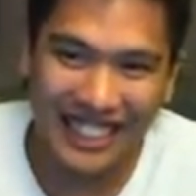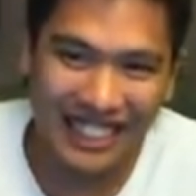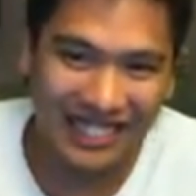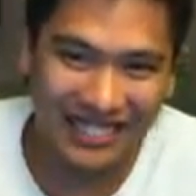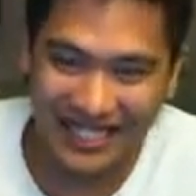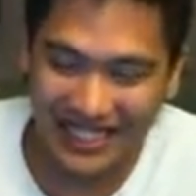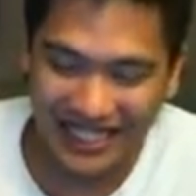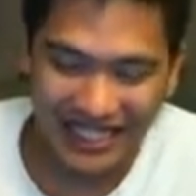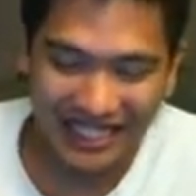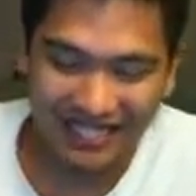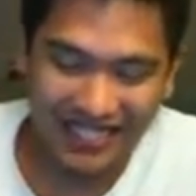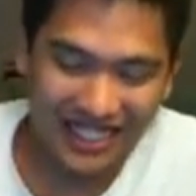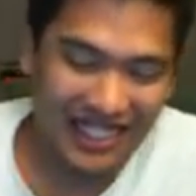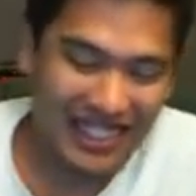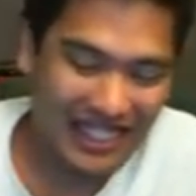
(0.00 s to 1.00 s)
I'm just
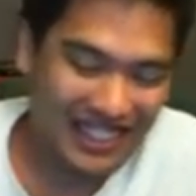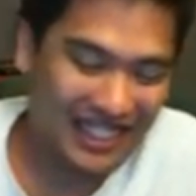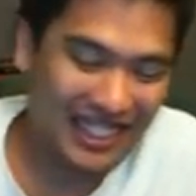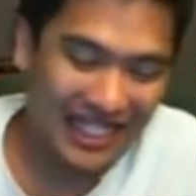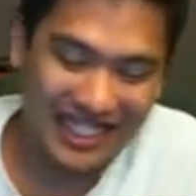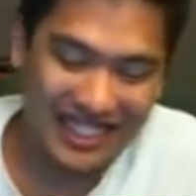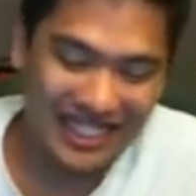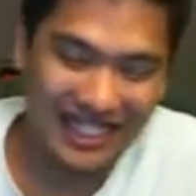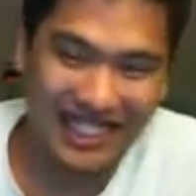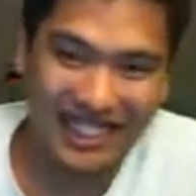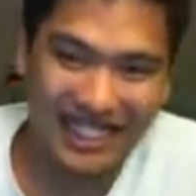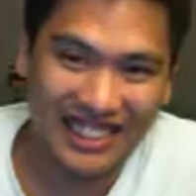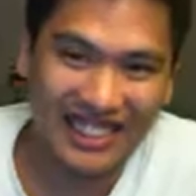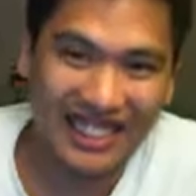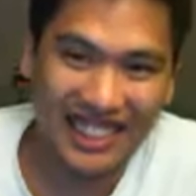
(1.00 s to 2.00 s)
saying what I think the
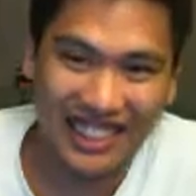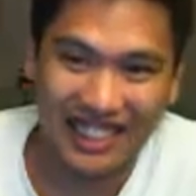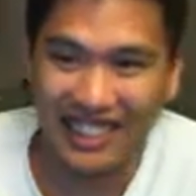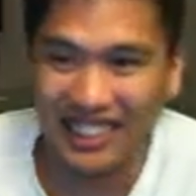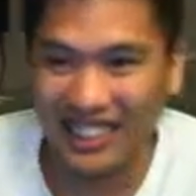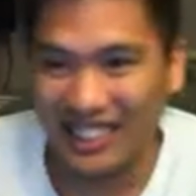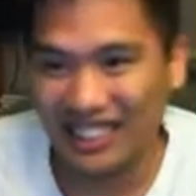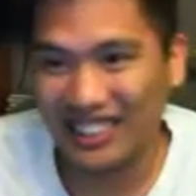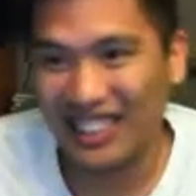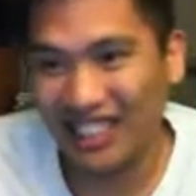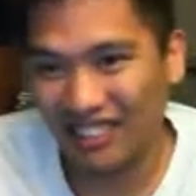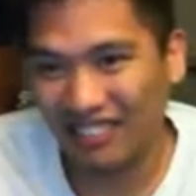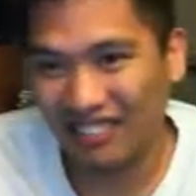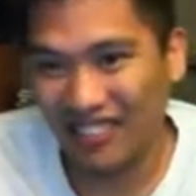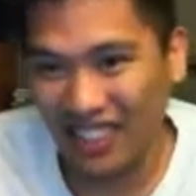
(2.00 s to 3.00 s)
judges saw in the
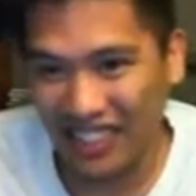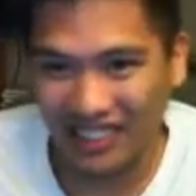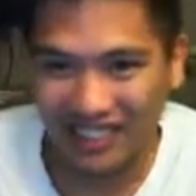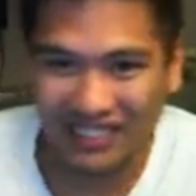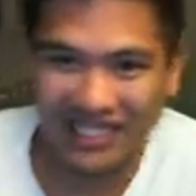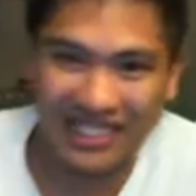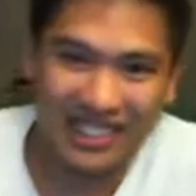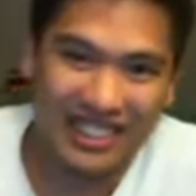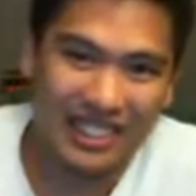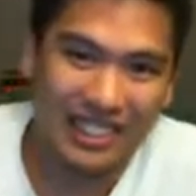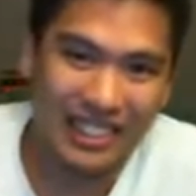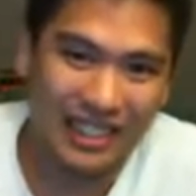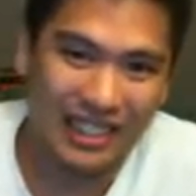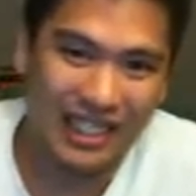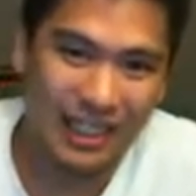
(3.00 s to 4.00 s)
second round.
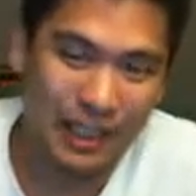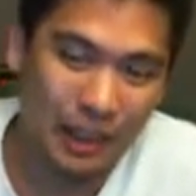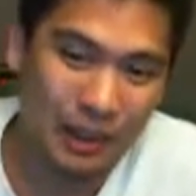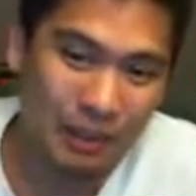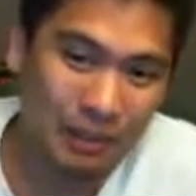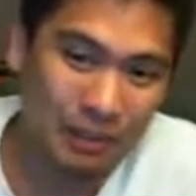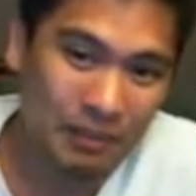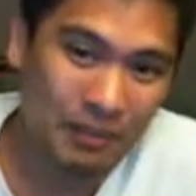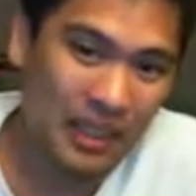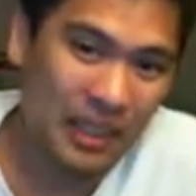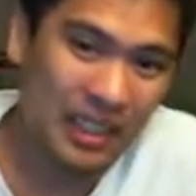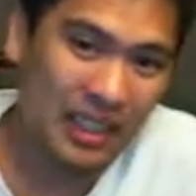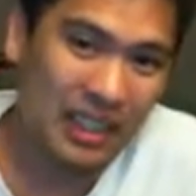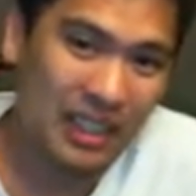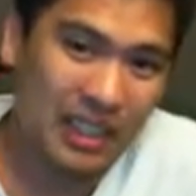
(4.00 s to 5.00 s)

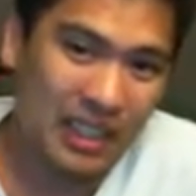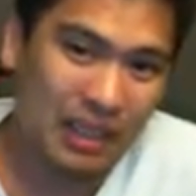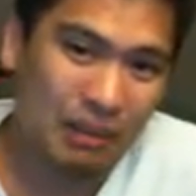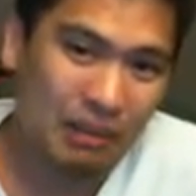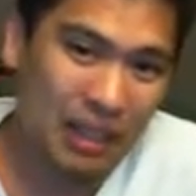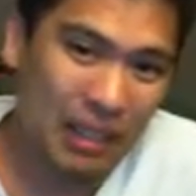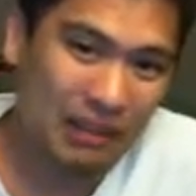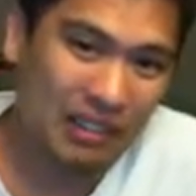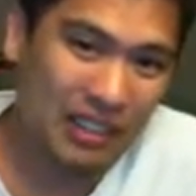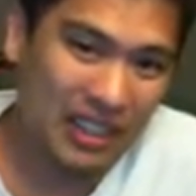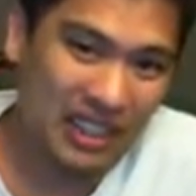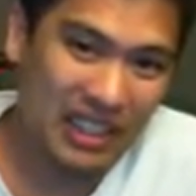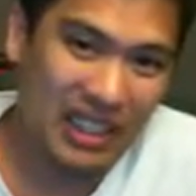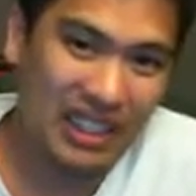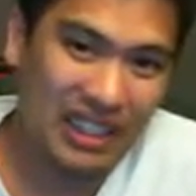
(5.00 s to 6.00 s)
Probably
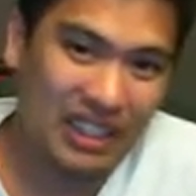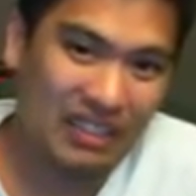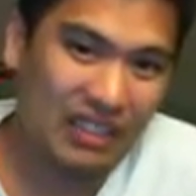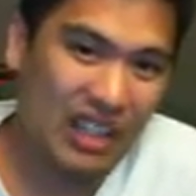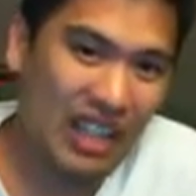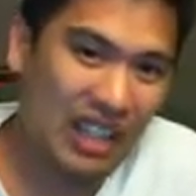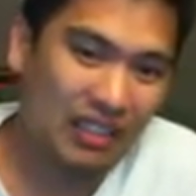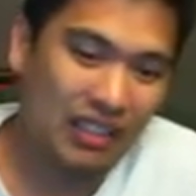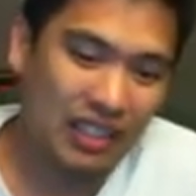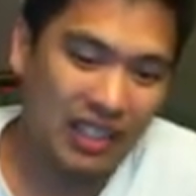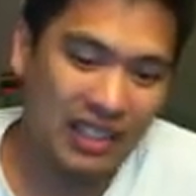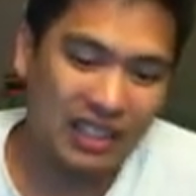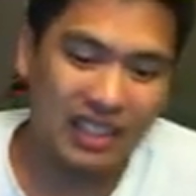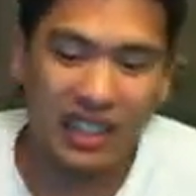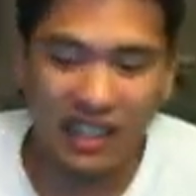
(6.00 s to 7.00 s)
was a case of
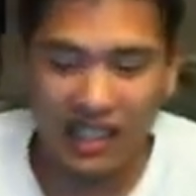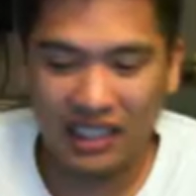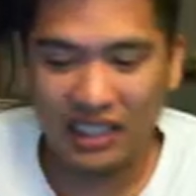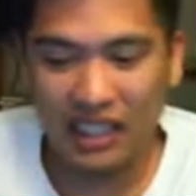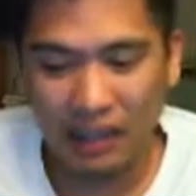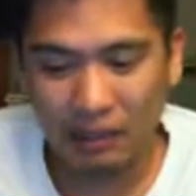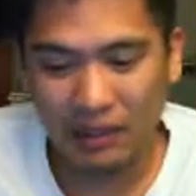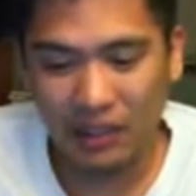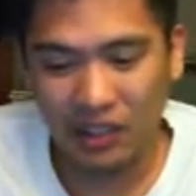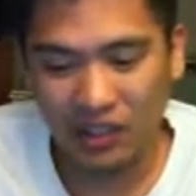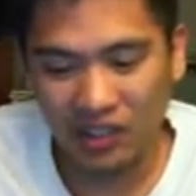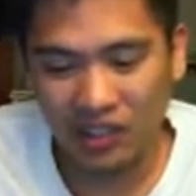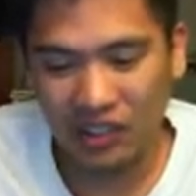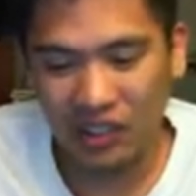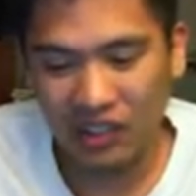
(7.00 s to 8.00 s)
Alves getting top
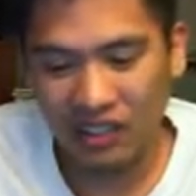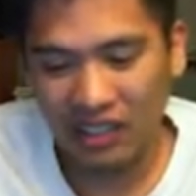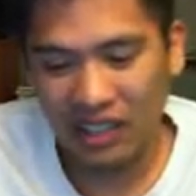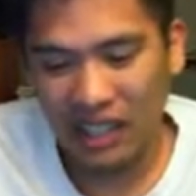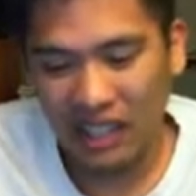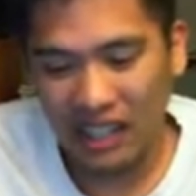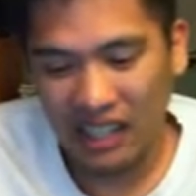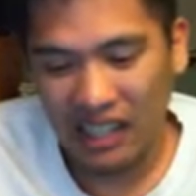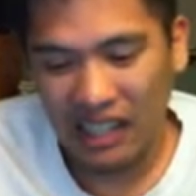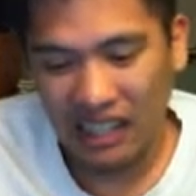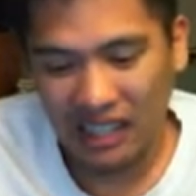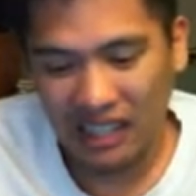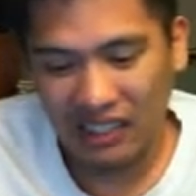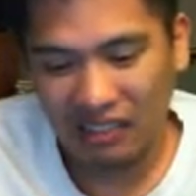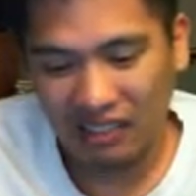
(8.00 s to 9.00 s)
control,
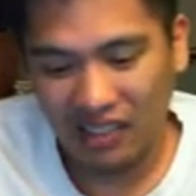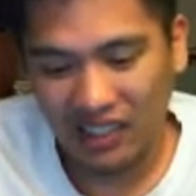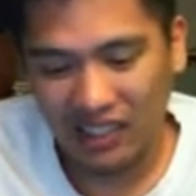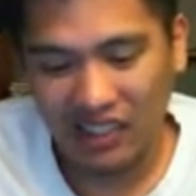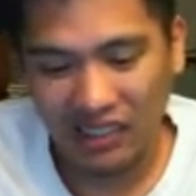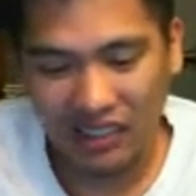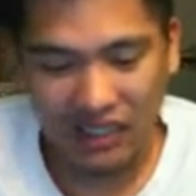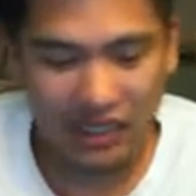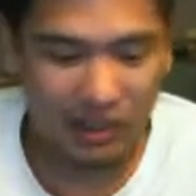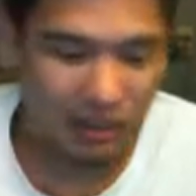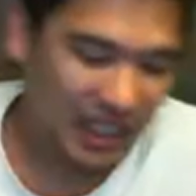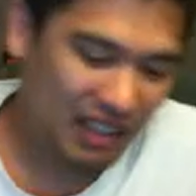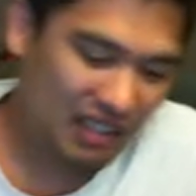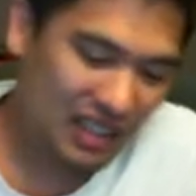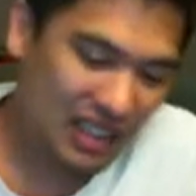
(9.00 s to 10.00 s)
and while
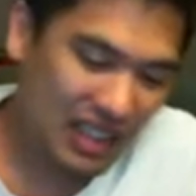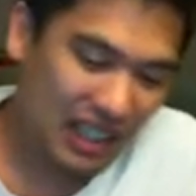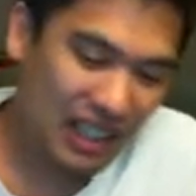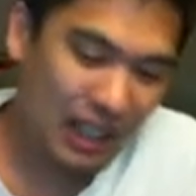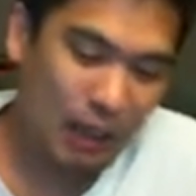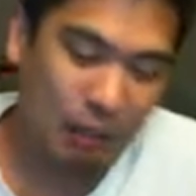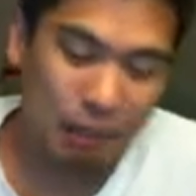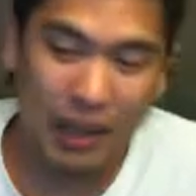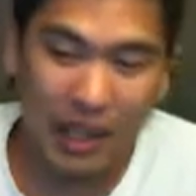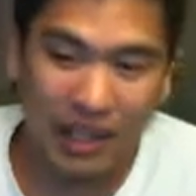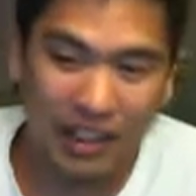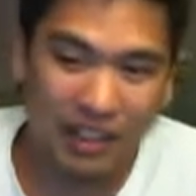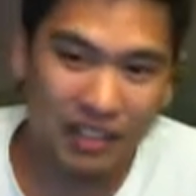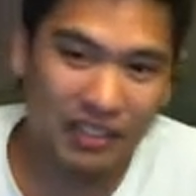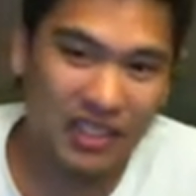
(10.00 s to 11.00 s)
Jermaine was getting the
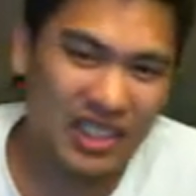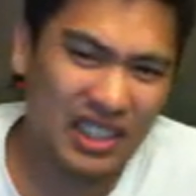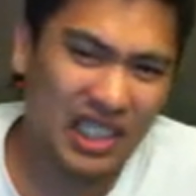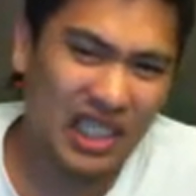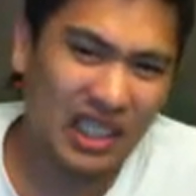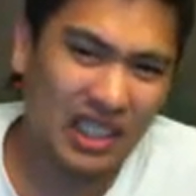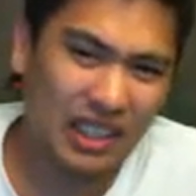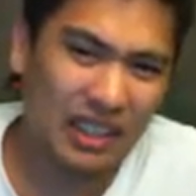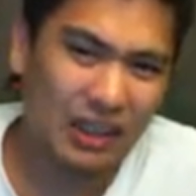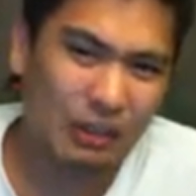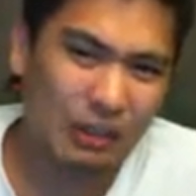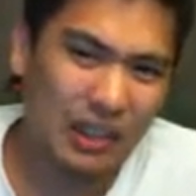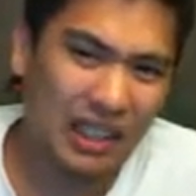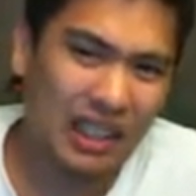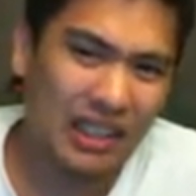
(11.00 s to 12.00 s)
better of the stand
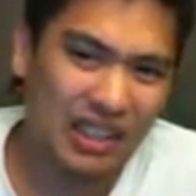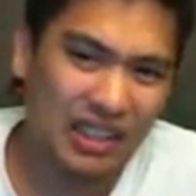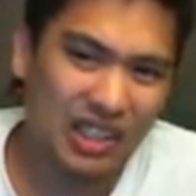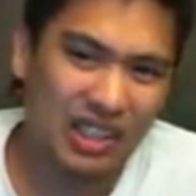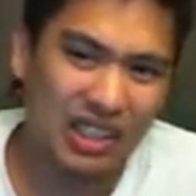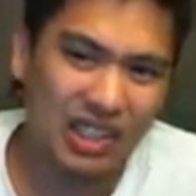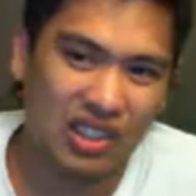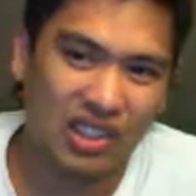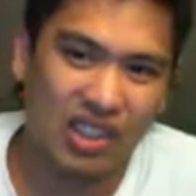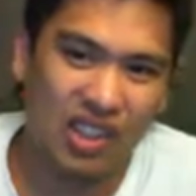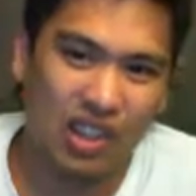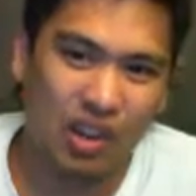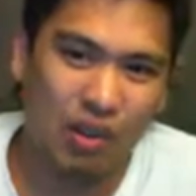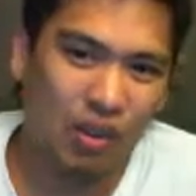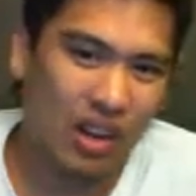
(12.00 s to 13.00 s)
up, it just,
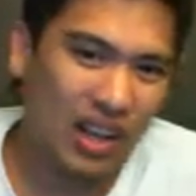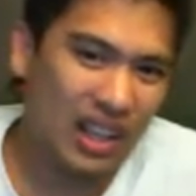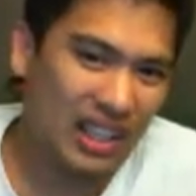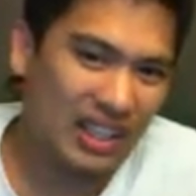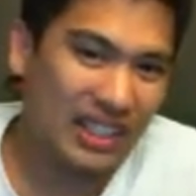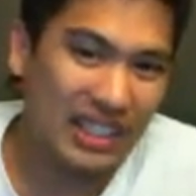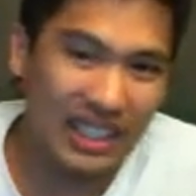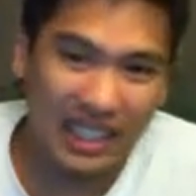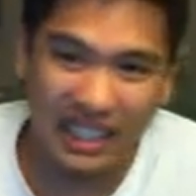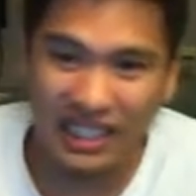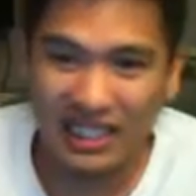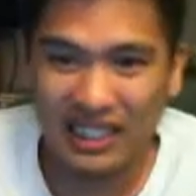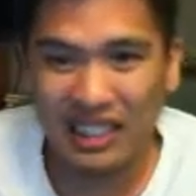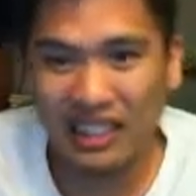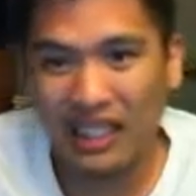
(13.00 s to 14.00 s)
I
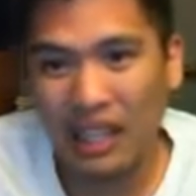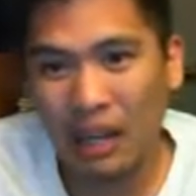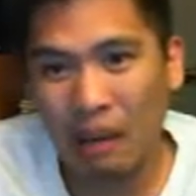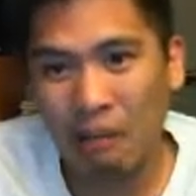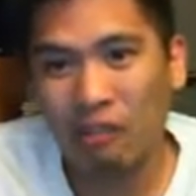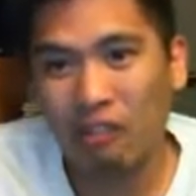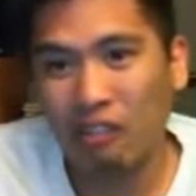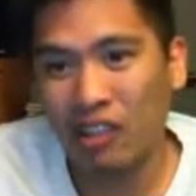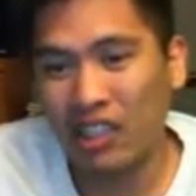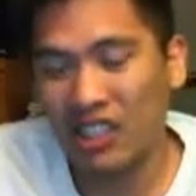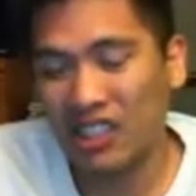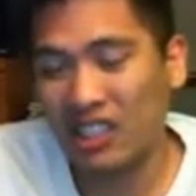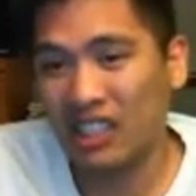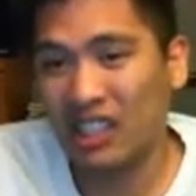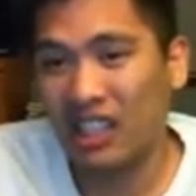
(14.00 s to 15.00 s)
guess to them,
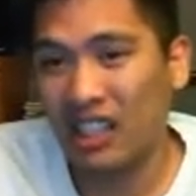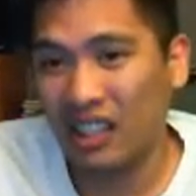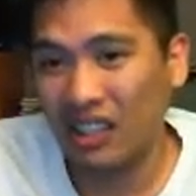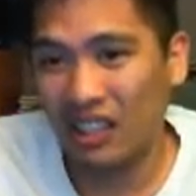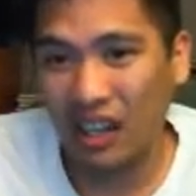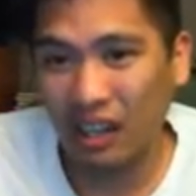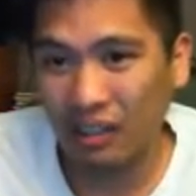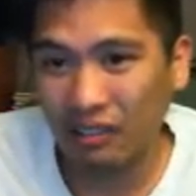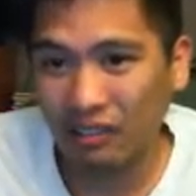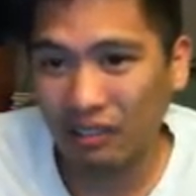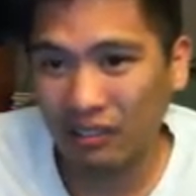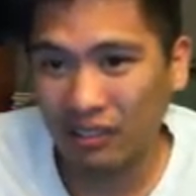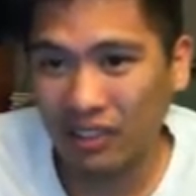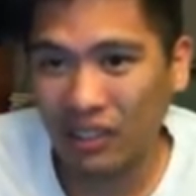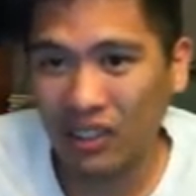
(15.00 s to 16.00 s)
wasn't
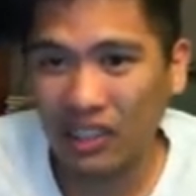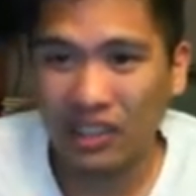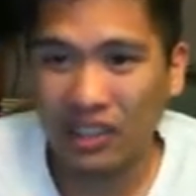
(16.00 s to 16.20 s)
enough